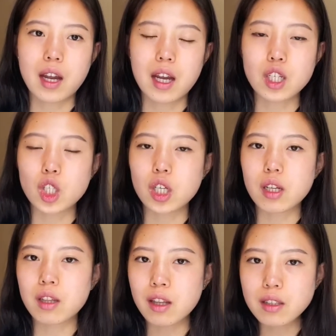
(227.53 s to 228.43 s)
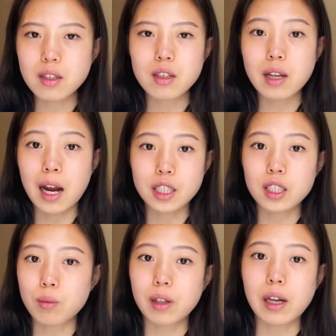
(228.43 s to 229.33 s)
And this is actually
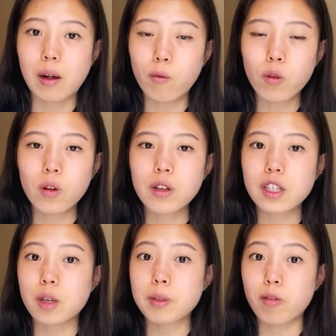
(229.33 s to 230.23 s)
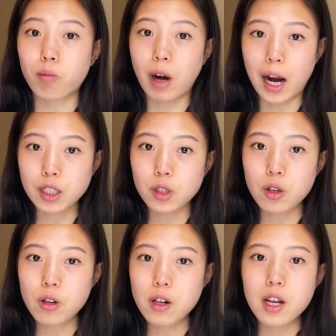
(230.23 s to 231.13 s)
really helpful in terms of
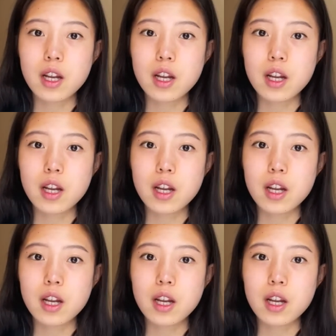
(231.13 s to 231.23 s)
practical